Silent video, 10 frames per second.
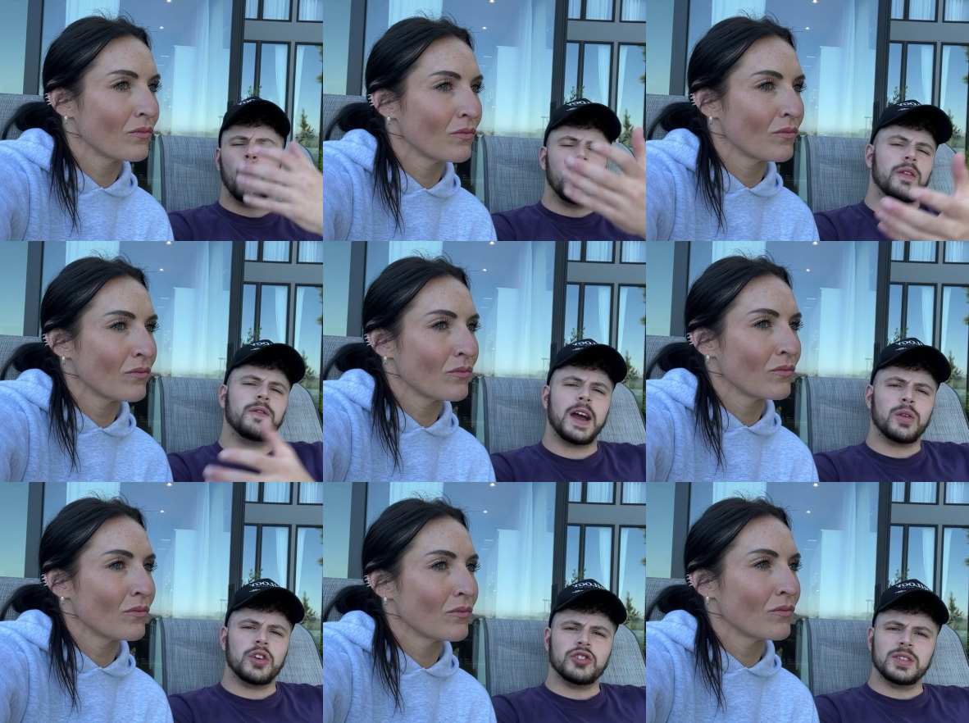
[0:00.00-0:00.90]
Speaker 1: while the
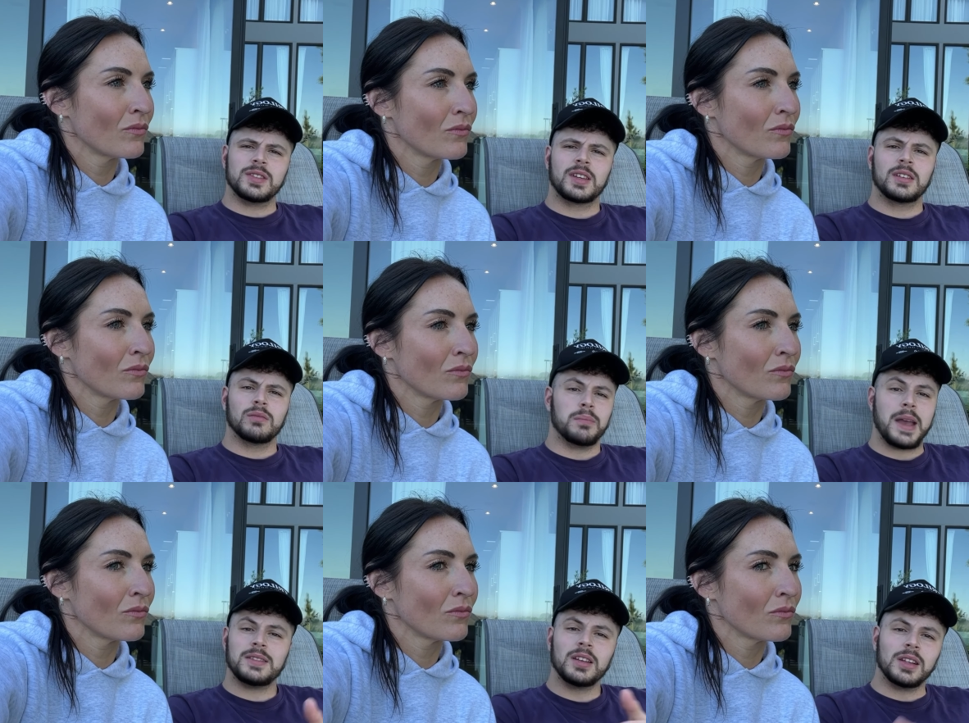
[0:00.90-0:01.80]
founder just
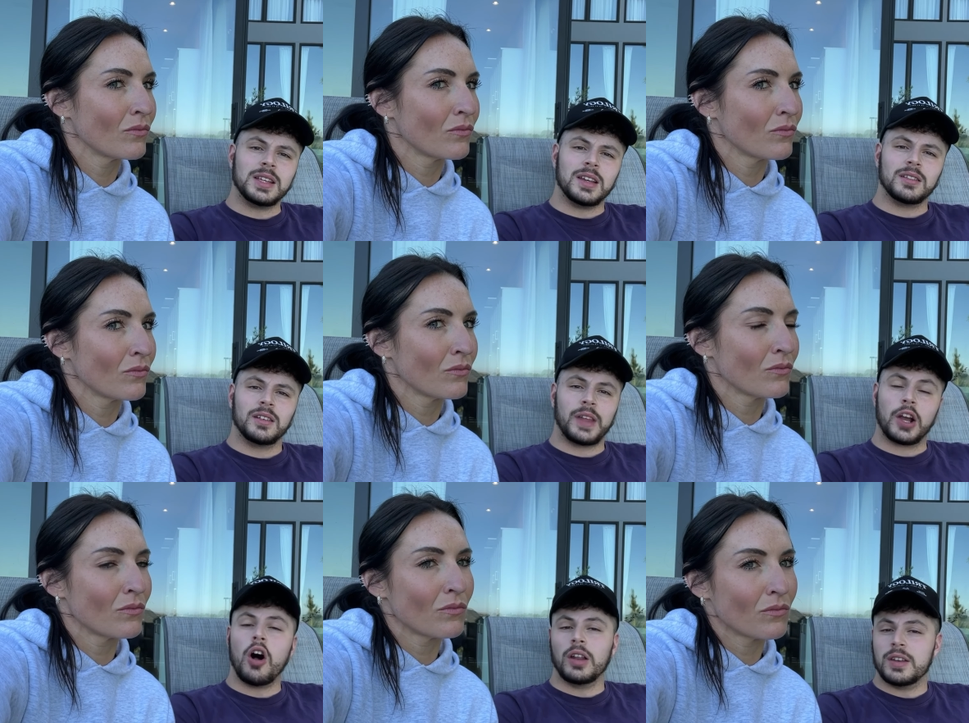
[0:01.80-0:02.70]
basically, they
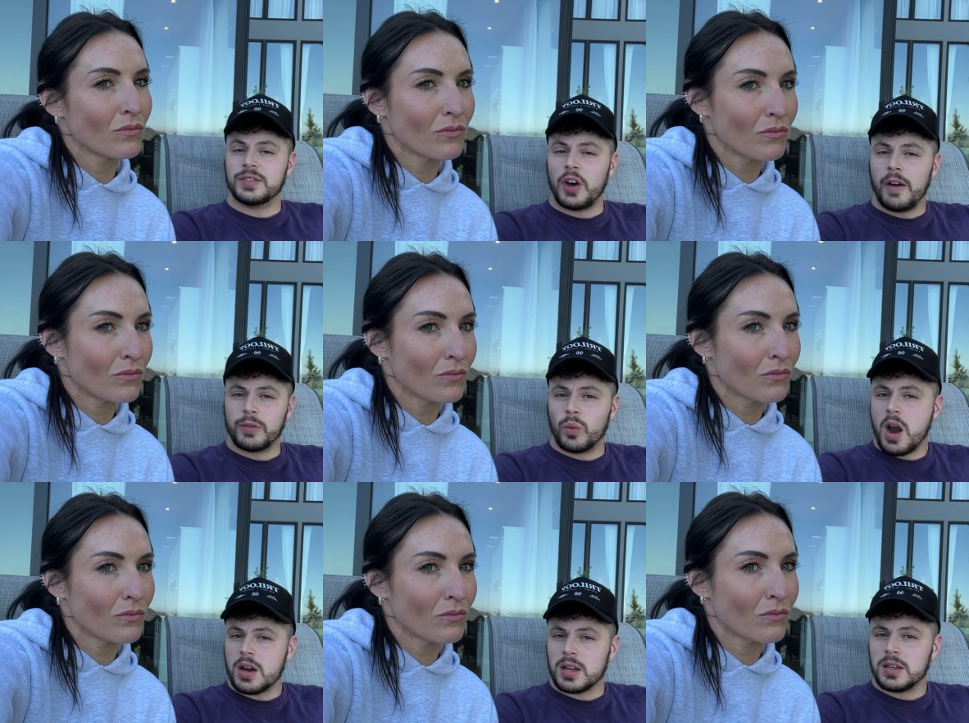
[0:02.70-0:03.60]
call it a soft
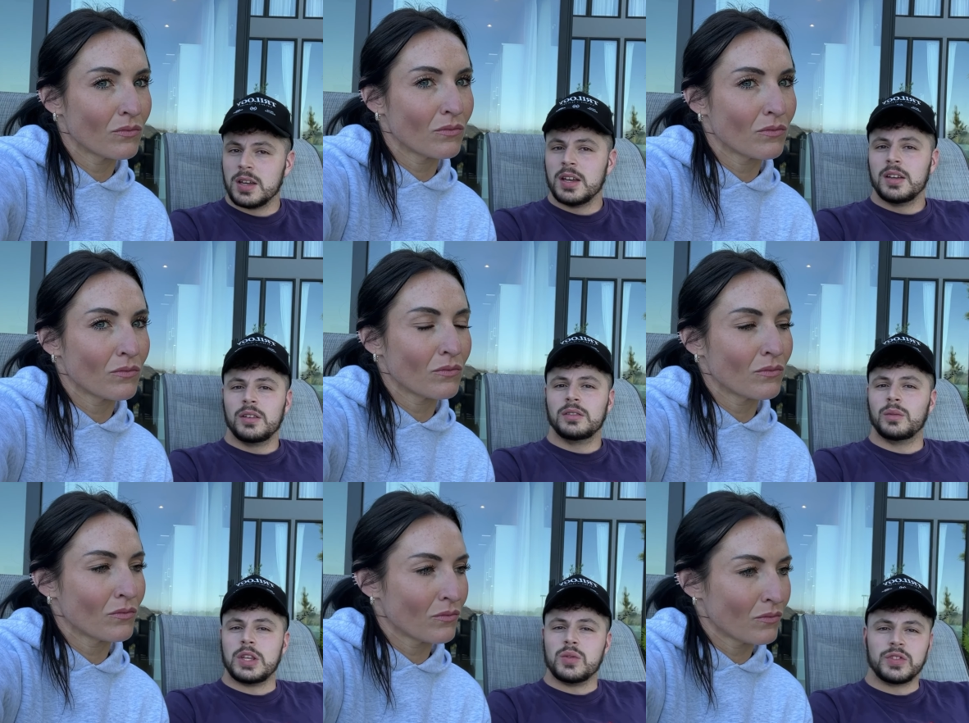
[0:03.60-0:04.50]
rug.
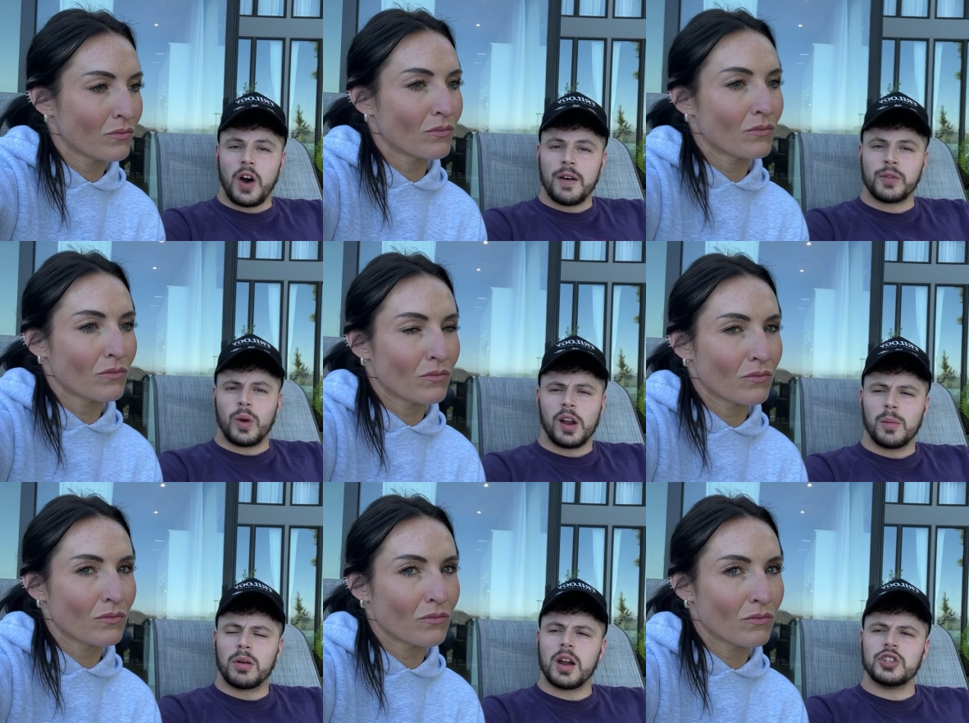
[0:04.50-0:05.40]
When you soft rug a
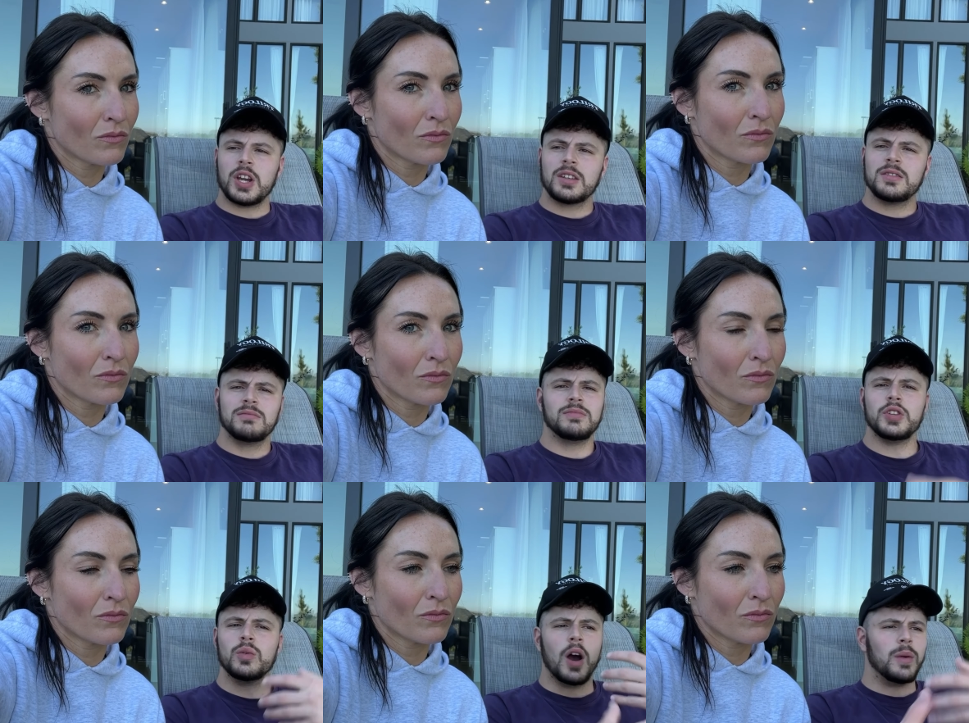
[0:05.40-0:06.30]
project,
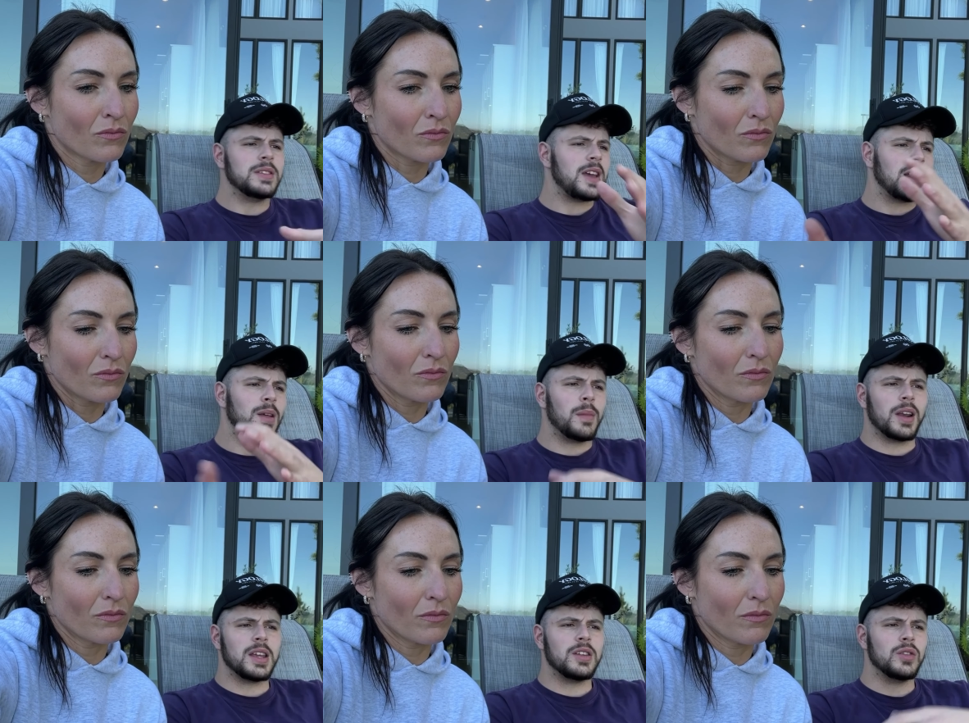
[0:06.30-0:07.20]
you go and take the
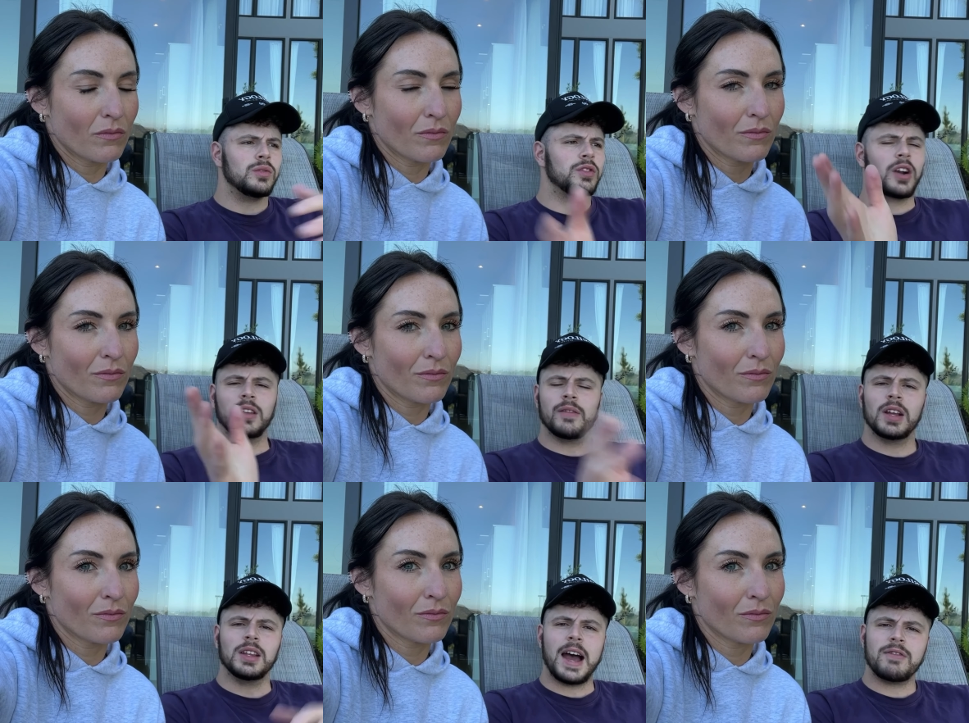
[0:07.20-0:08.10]
money and you start living
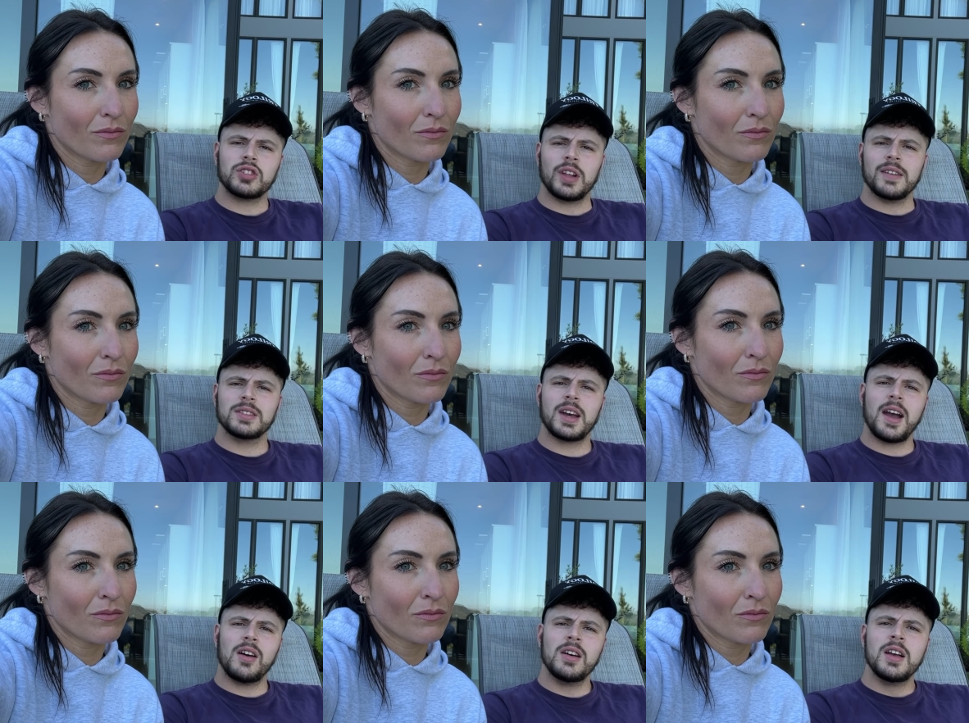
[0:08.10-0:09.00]
a lavish
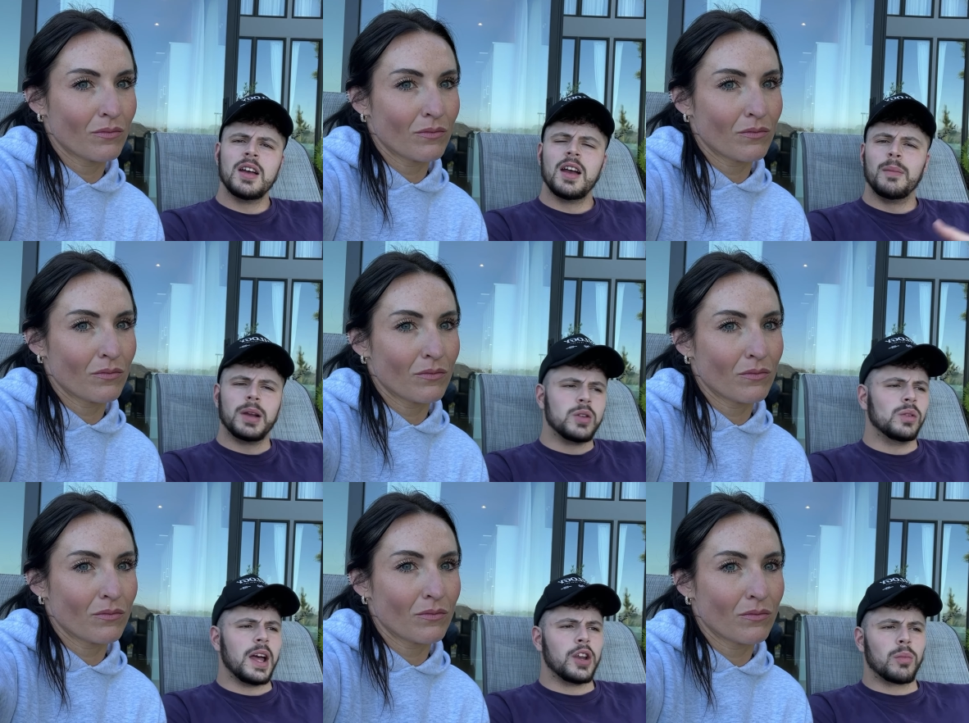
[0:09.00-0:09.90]
lifestyle, but you
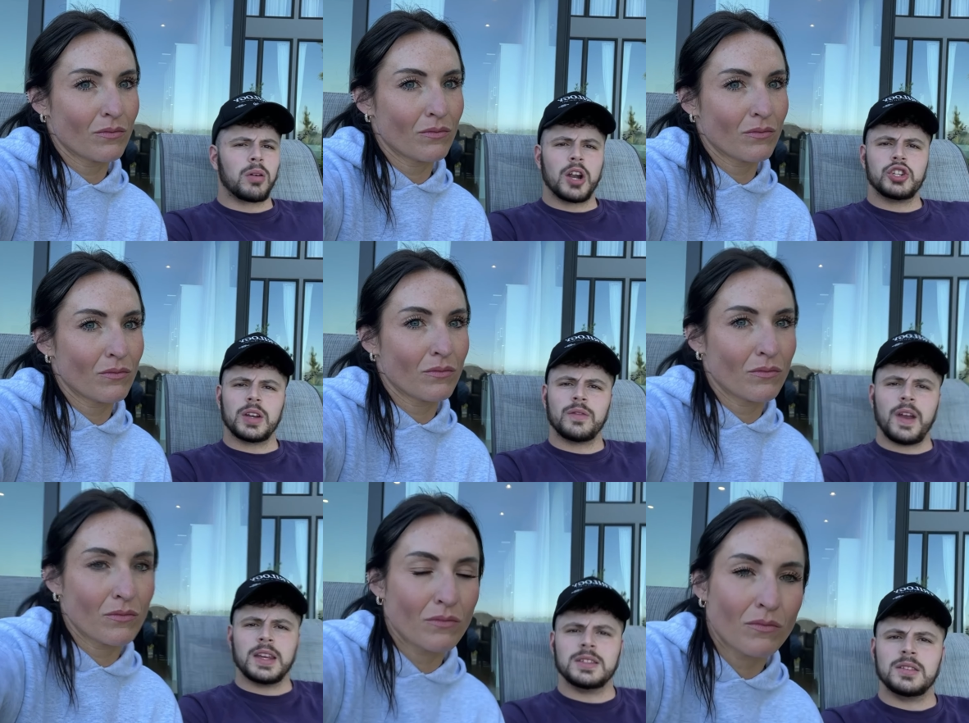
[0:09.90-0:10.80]
let your project
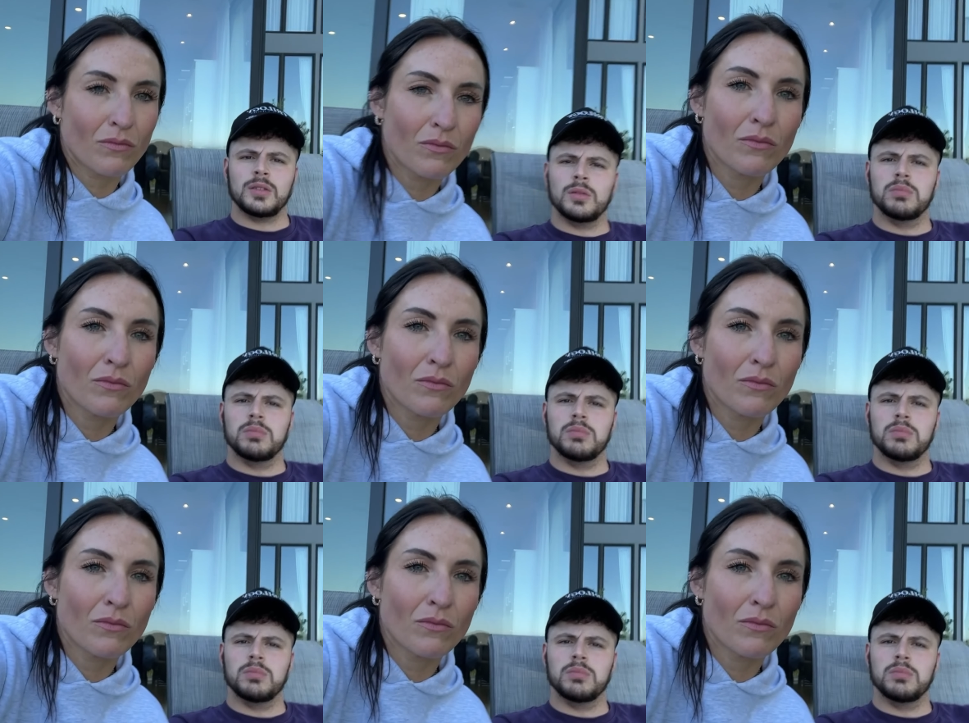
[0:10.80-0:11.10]
fade to